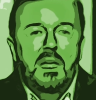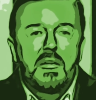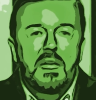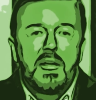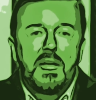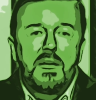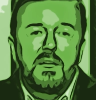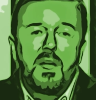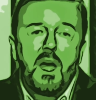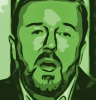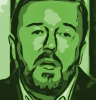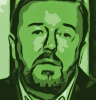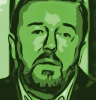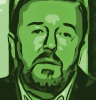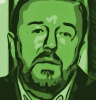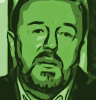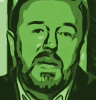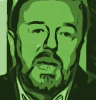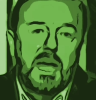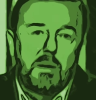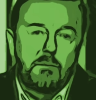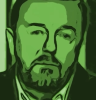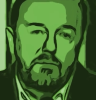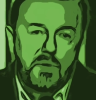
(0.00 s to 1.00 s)
Leonardo
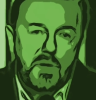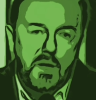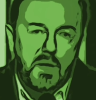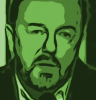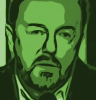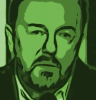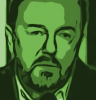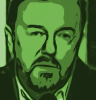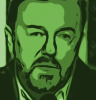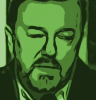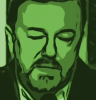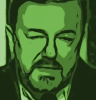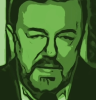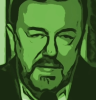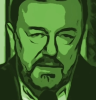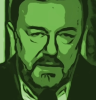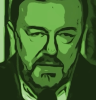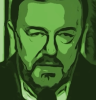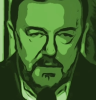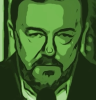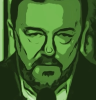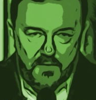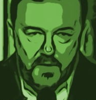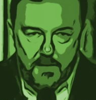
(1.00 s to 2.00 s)
DiCaprio
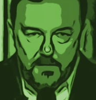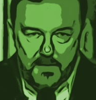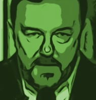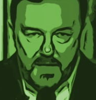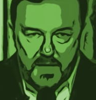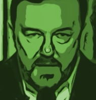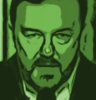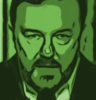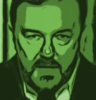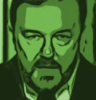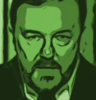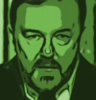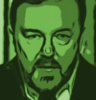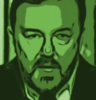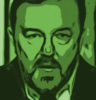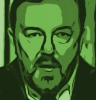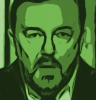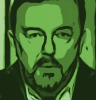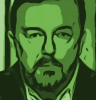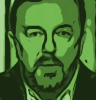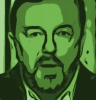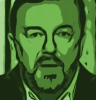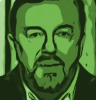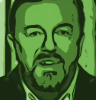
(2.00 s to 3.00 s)
attended the premiere,
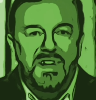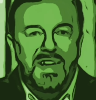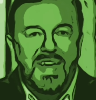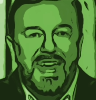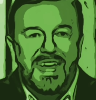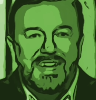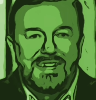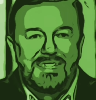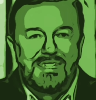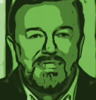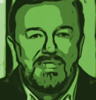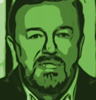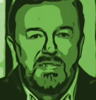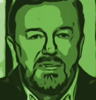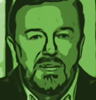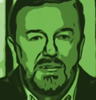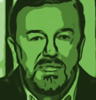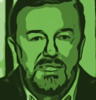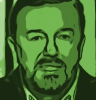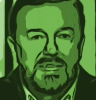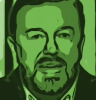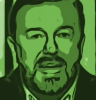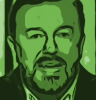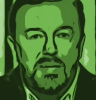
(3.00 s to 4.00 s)
and by the end,
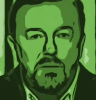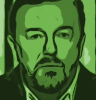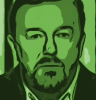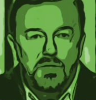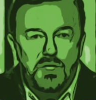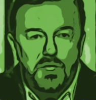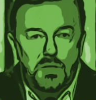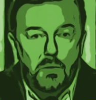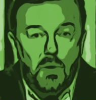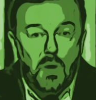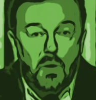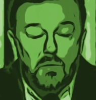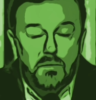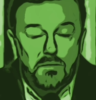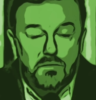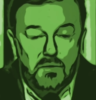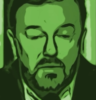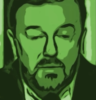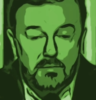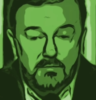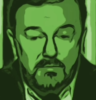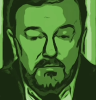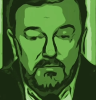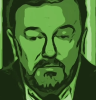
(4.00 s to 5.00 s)
his date was too old
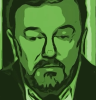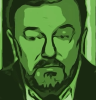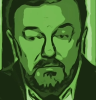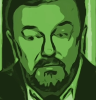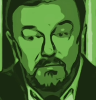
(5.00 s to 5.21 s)
for him.